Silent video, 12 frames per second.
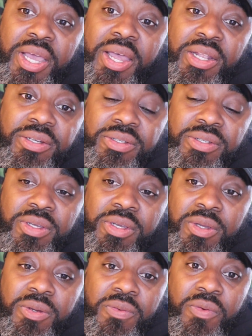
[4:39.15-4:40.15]
dollars
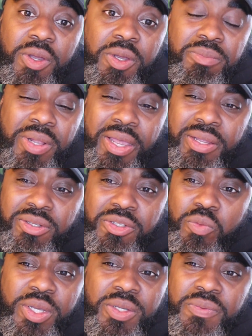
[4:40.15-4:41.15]
from like
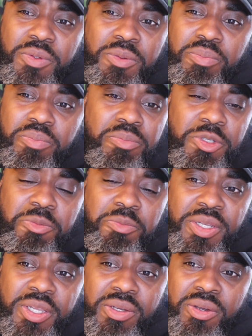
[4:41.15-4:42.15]
just wasteful
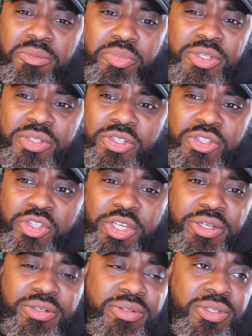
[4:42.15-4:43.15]
spending on prisons and
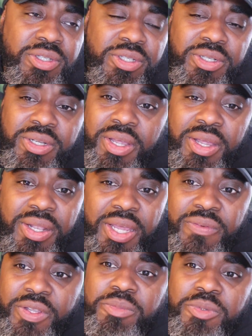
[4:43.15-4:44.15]
jails into
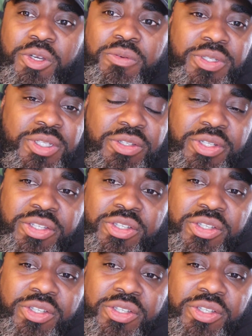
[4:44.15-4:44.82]
like, victim services and